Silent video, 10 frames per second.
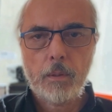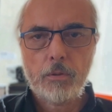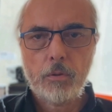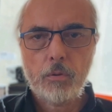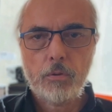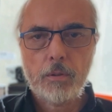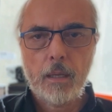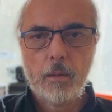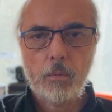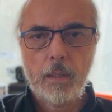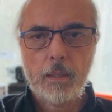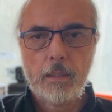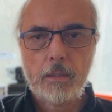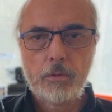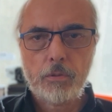must use that
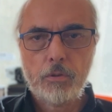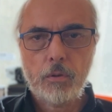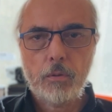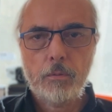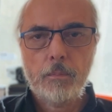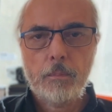awakening to serve.